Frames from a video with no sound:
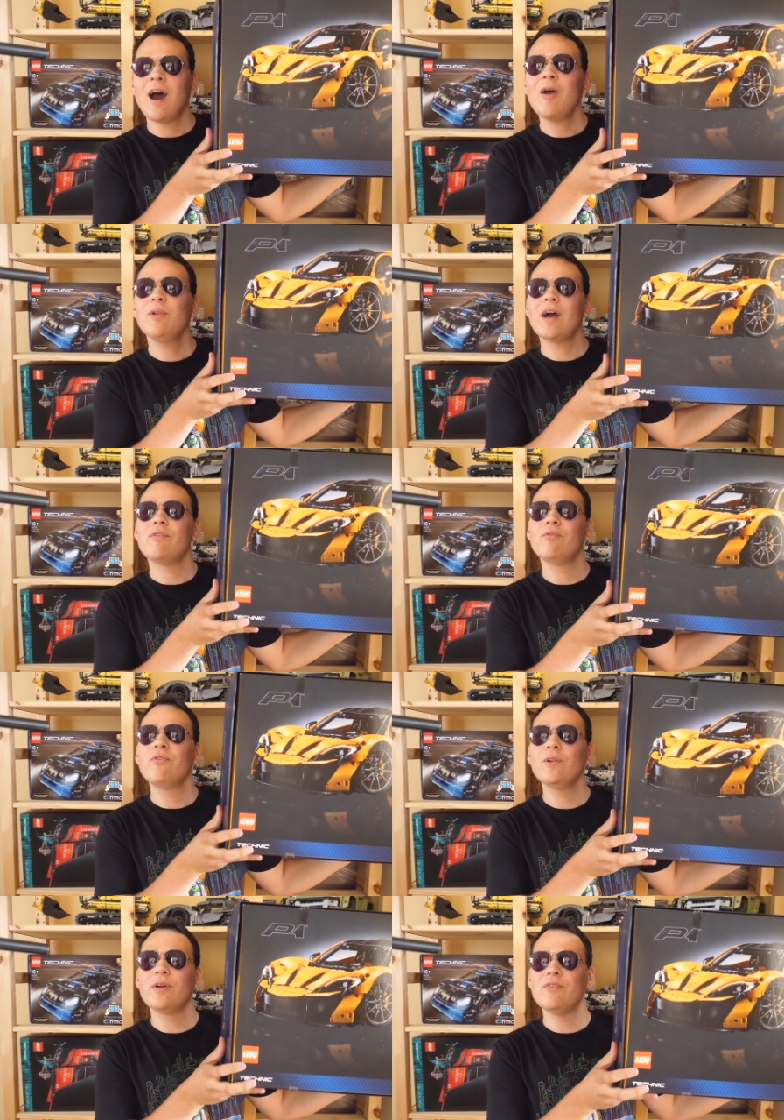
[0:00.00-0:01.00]
I will have a
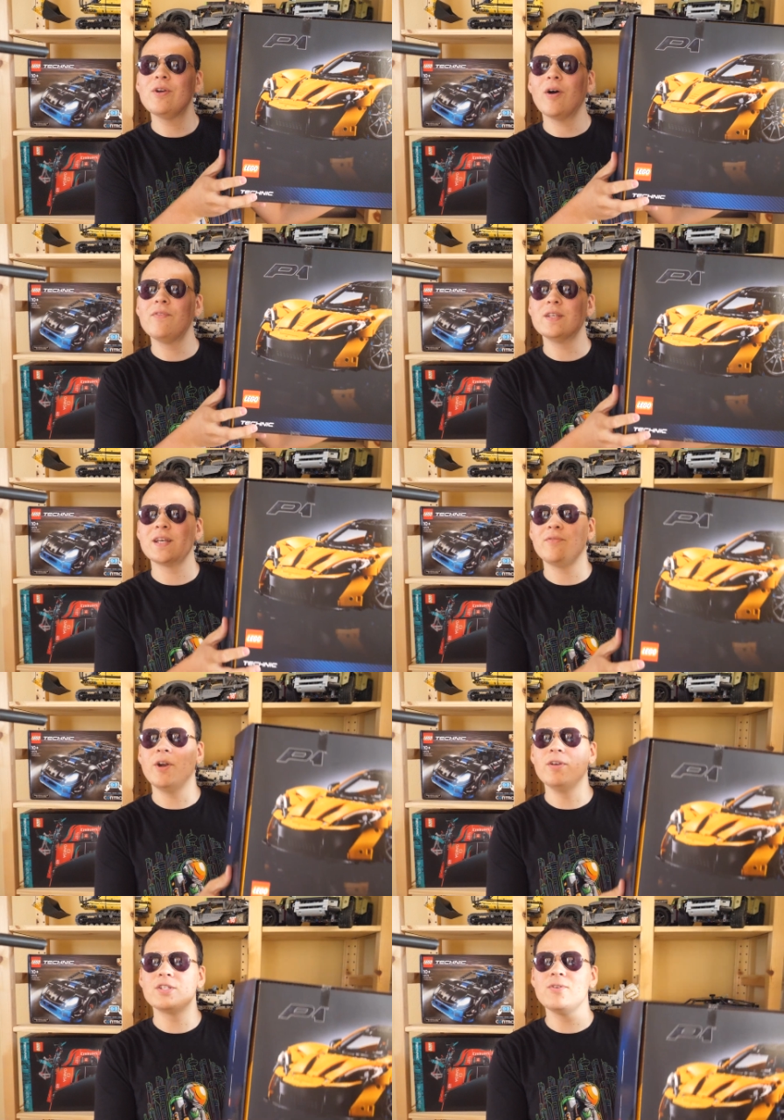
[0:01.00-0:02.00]
full review of this set
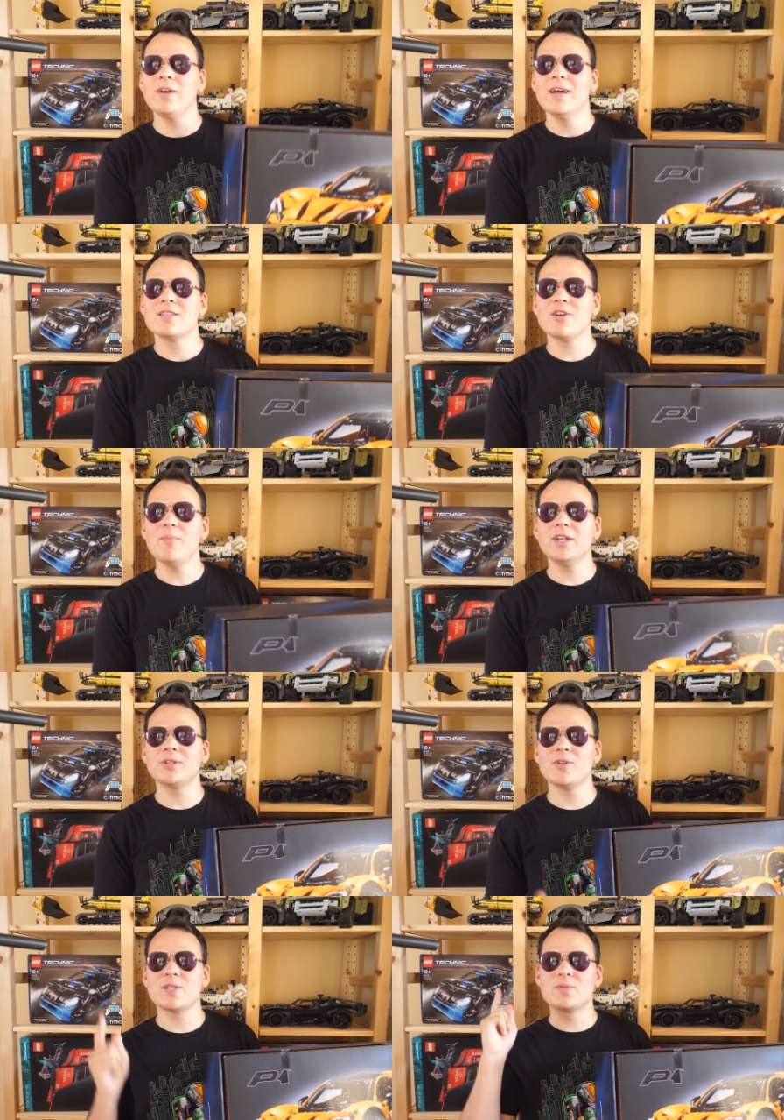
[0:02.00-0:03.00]
very soon, so make
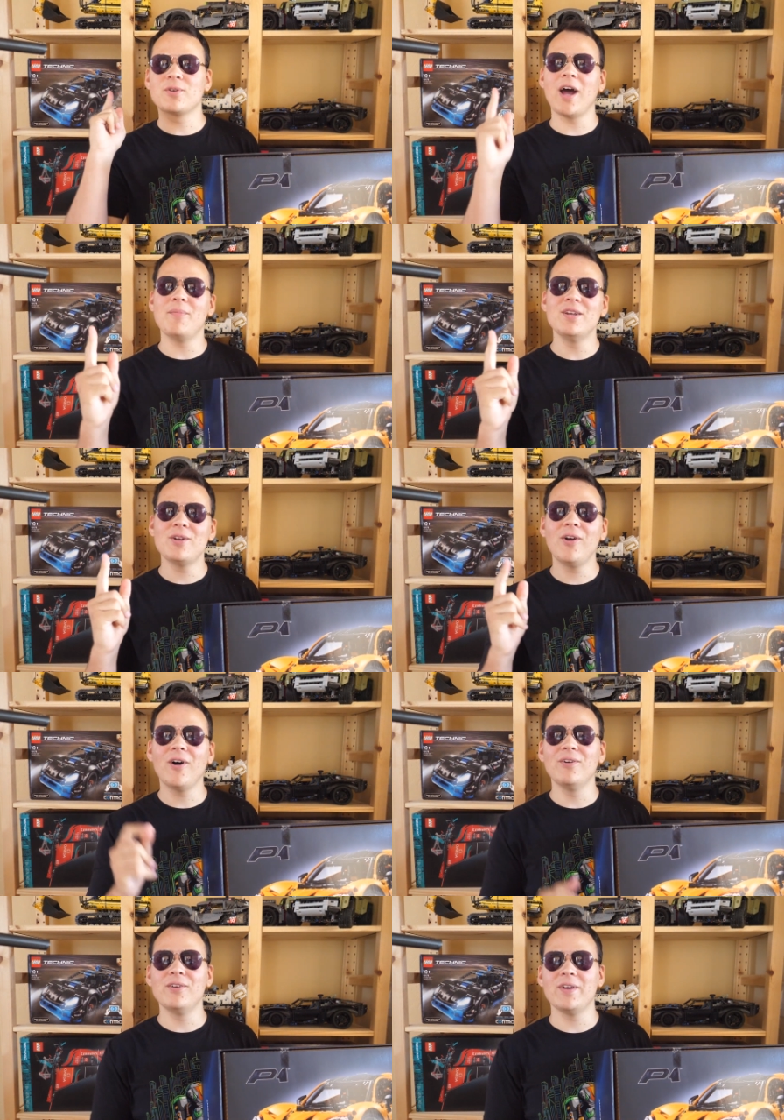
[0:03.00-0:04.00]
sure to subscribe and turn
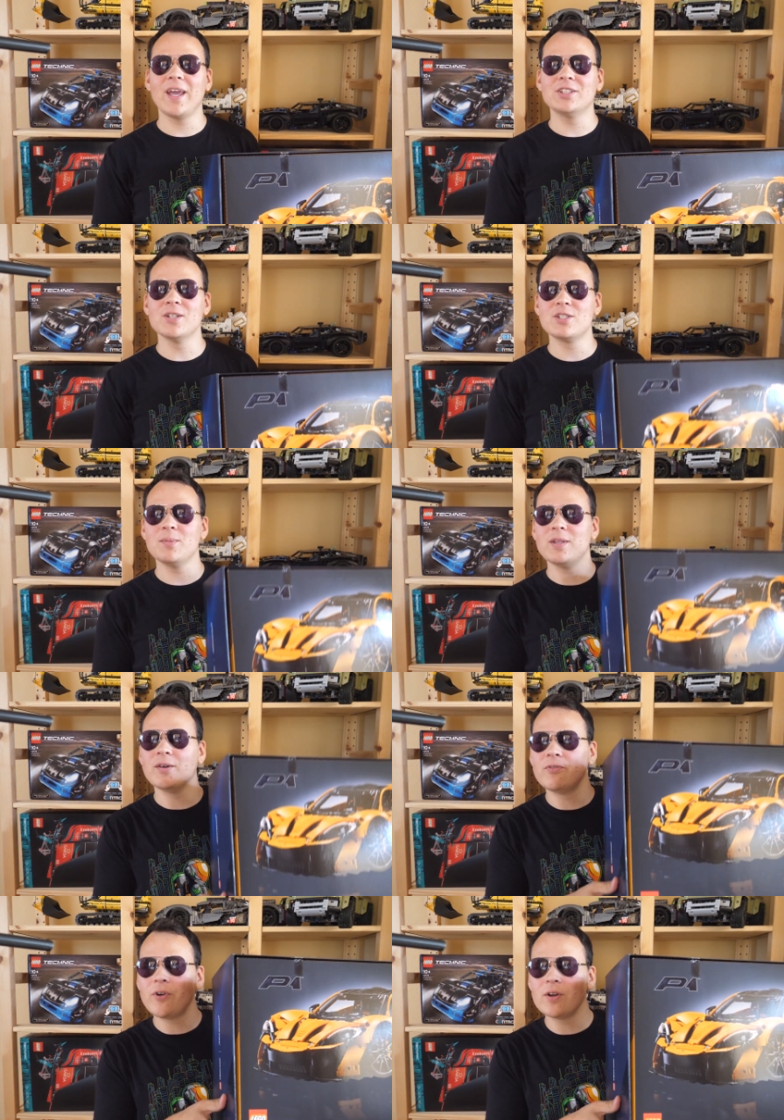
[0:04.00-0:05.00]
on notifications to be
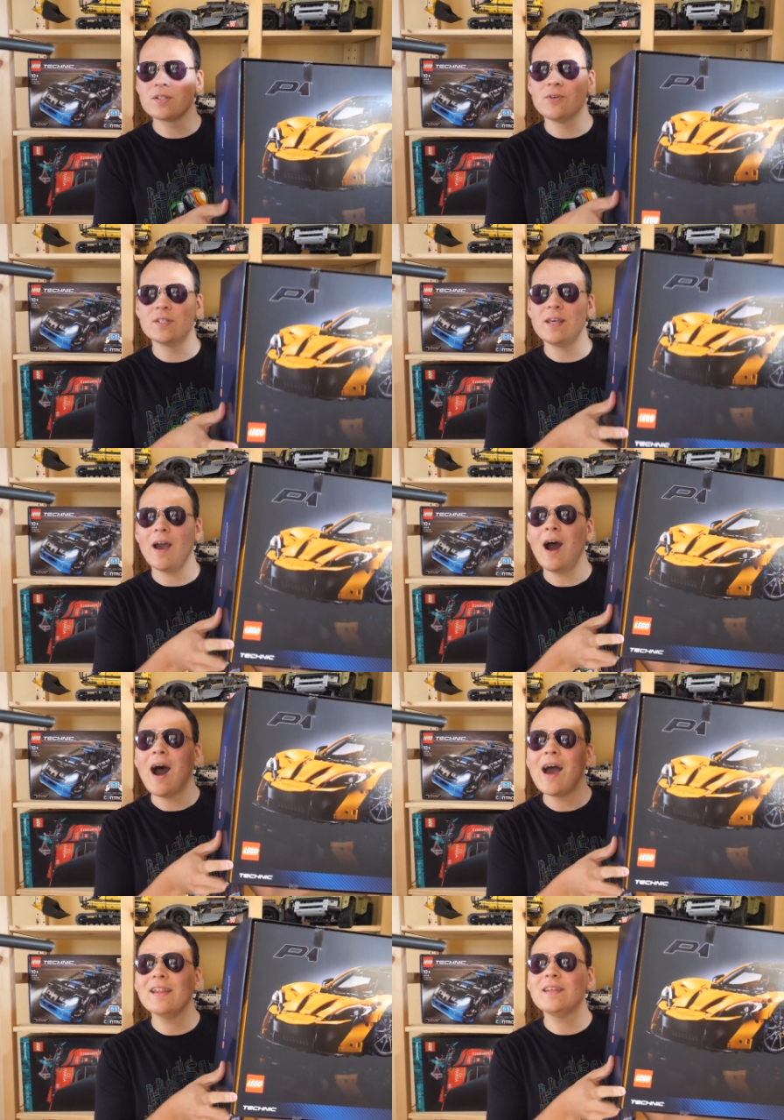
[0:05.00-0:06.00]
the first to see a
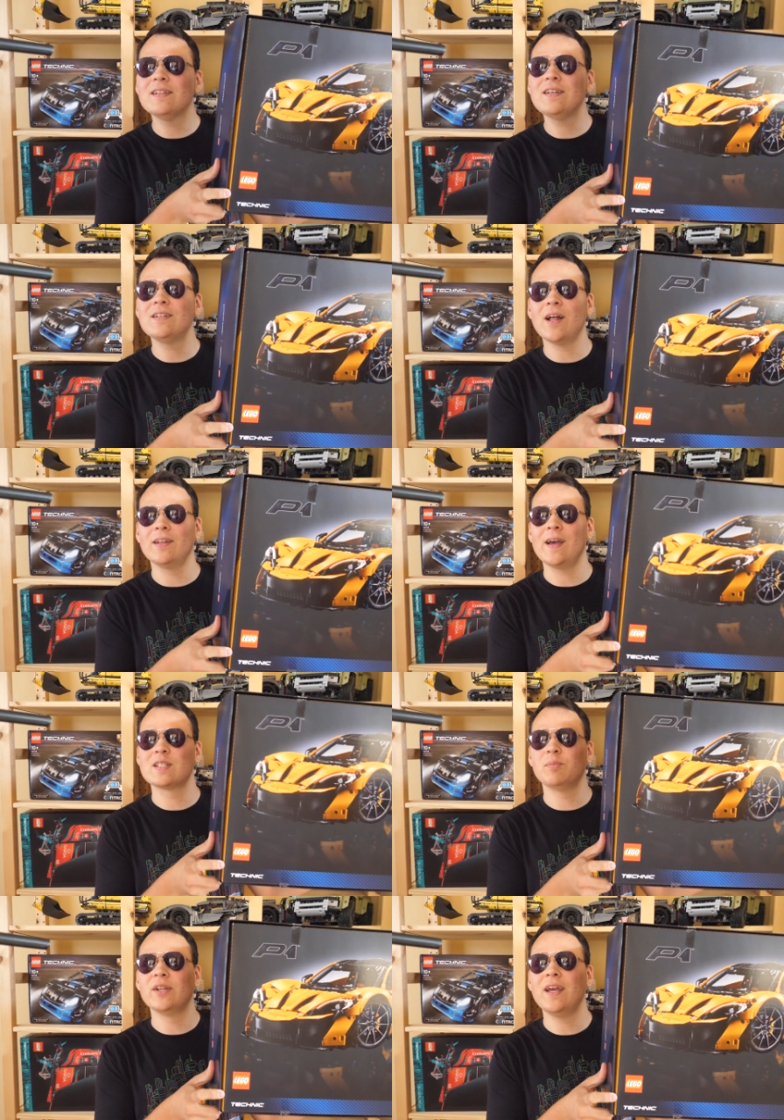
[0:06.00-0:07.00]
highly detailed
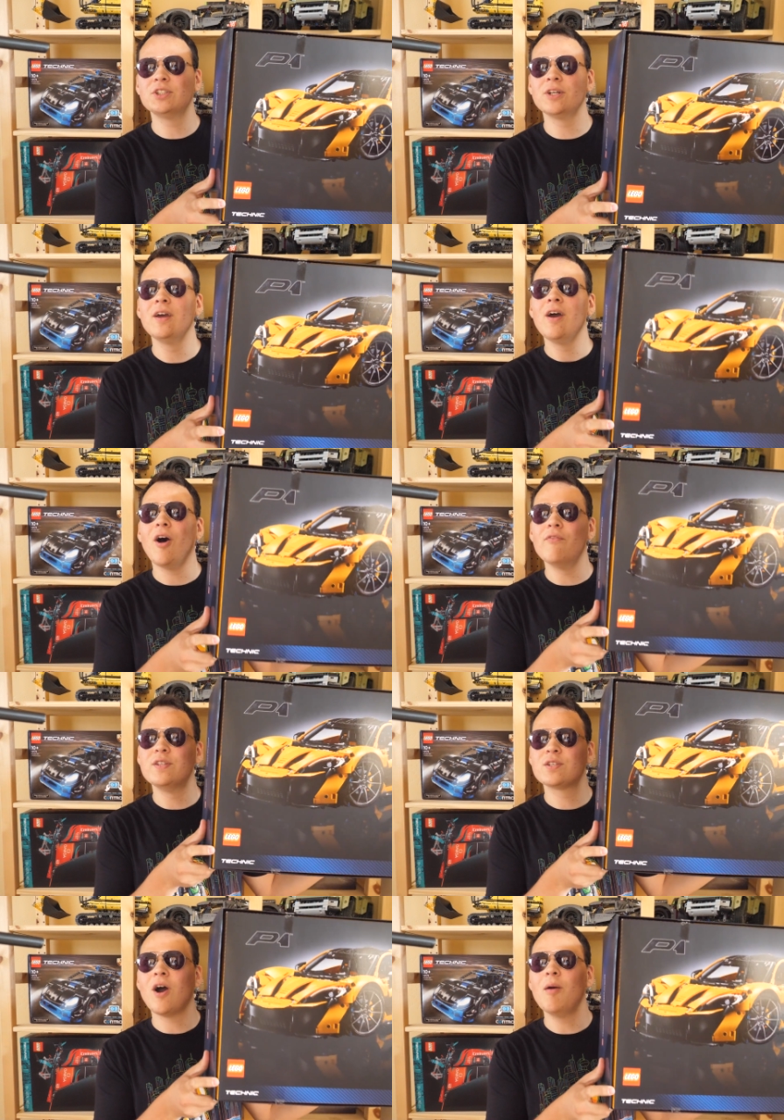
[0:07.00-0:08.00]
explanation explanation of
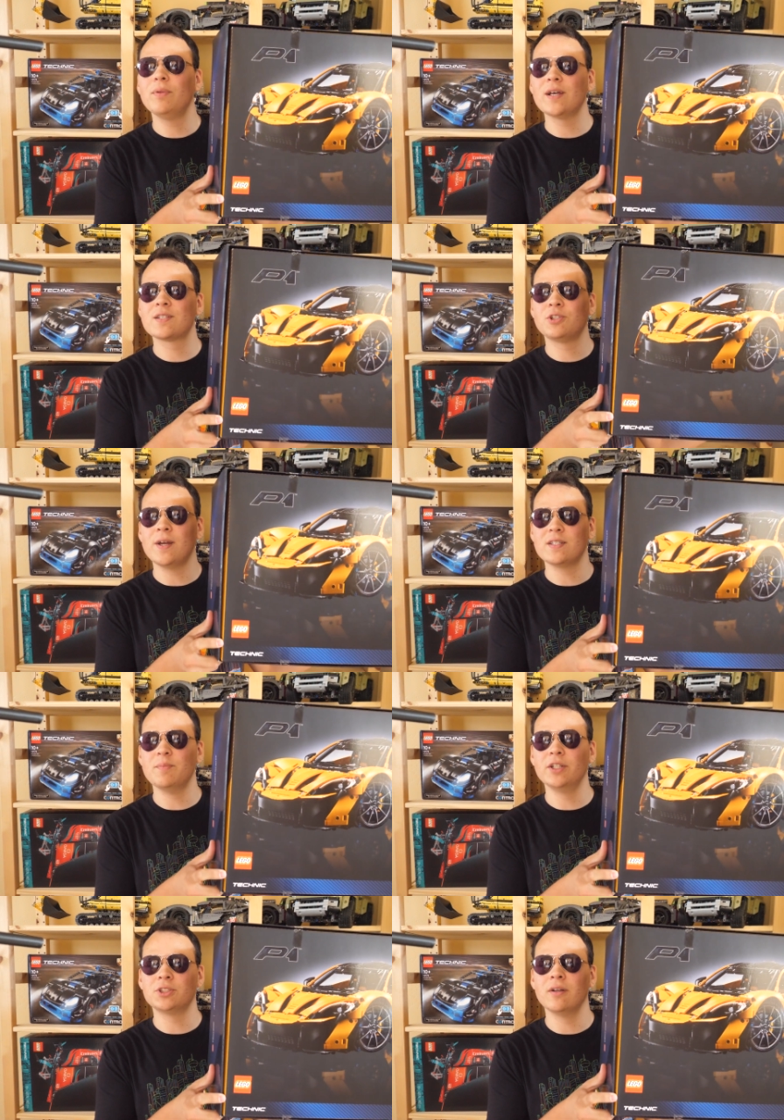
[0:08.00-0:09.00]
its complex
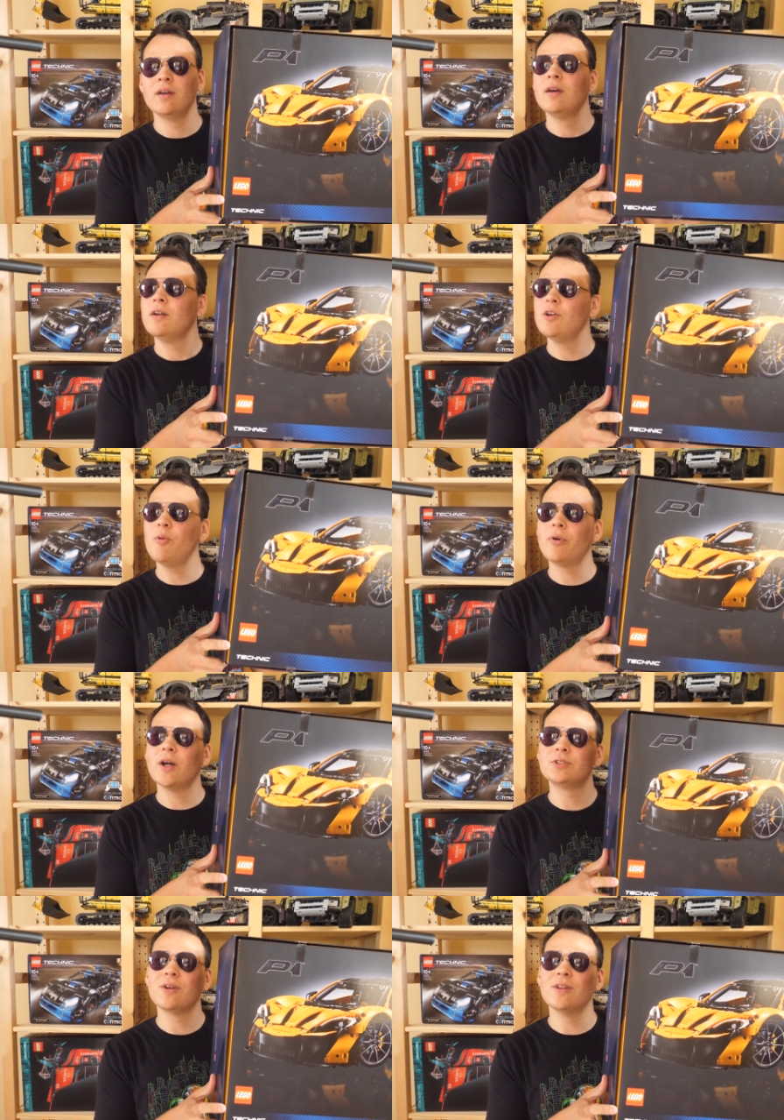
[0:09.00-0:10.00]
transmission. No
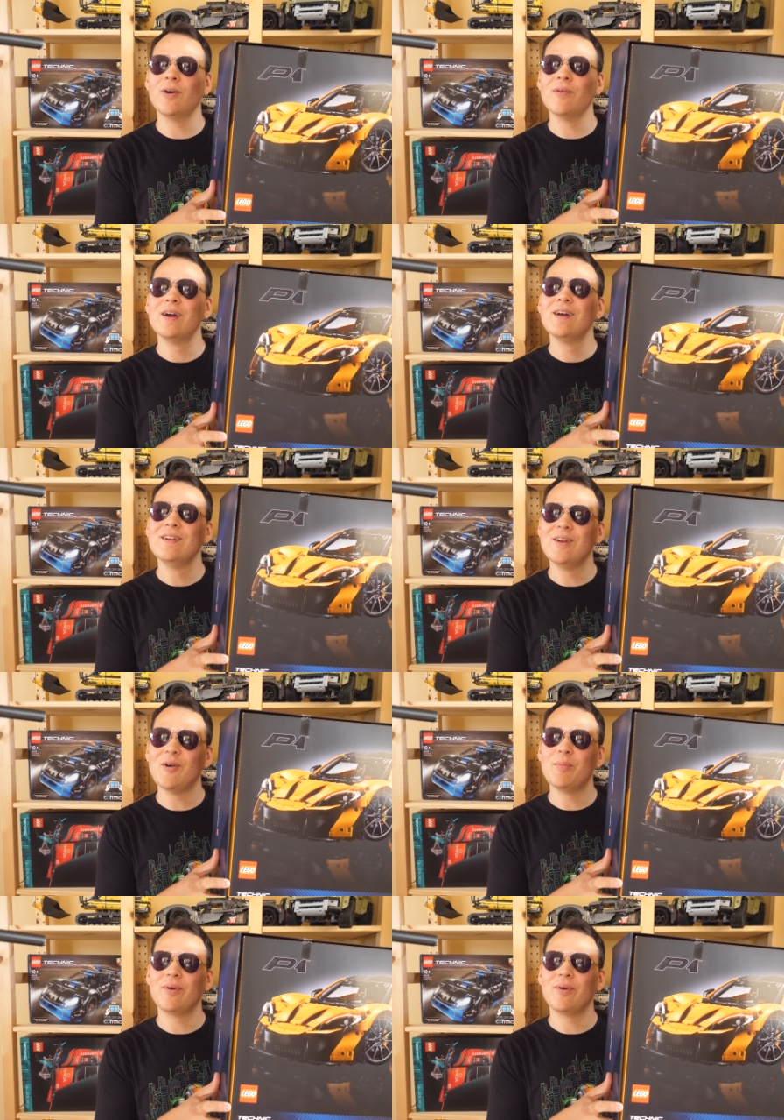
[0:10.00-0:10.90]
pressure, though, no